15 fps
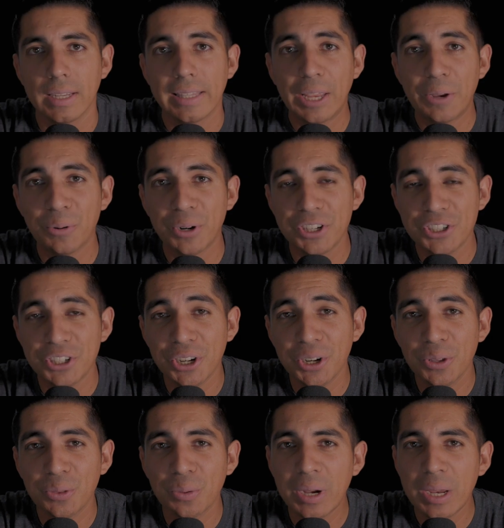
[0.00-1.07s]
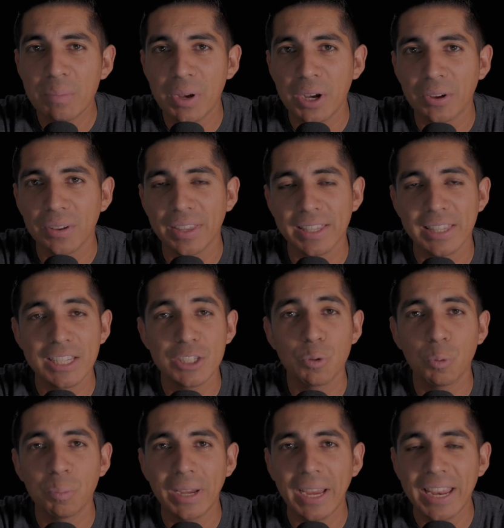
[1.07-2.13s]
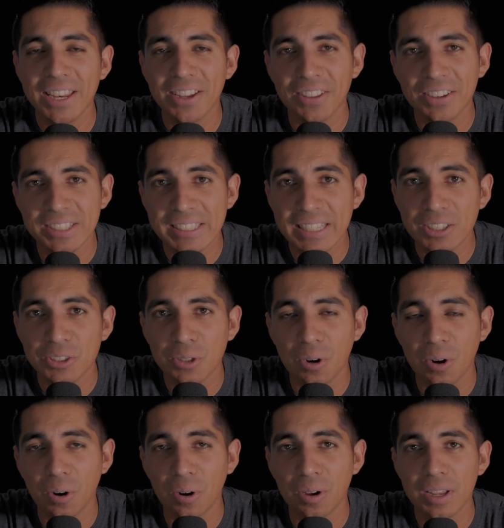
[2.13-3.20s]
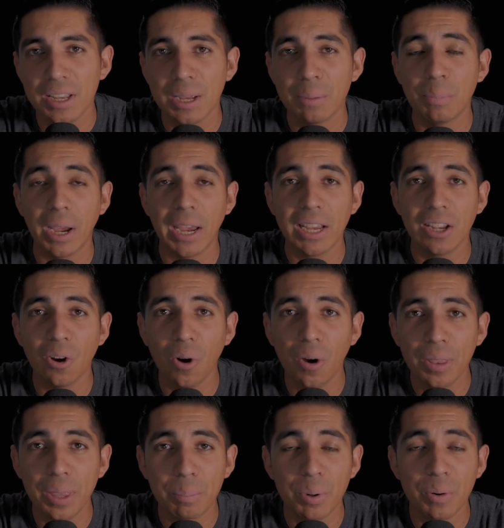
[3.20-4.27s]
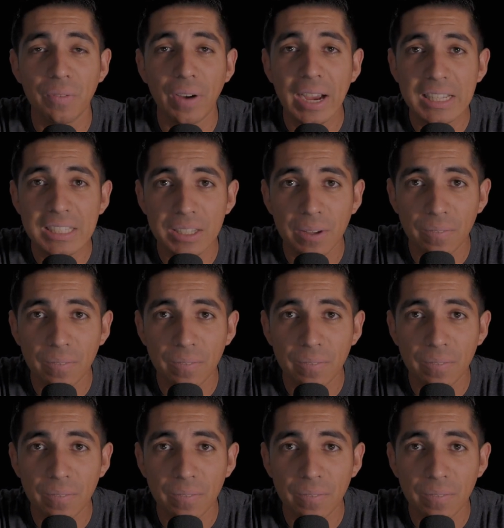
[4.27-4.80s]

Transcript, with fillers: They reassure you through email that this won't be any other sales call, but a call that provides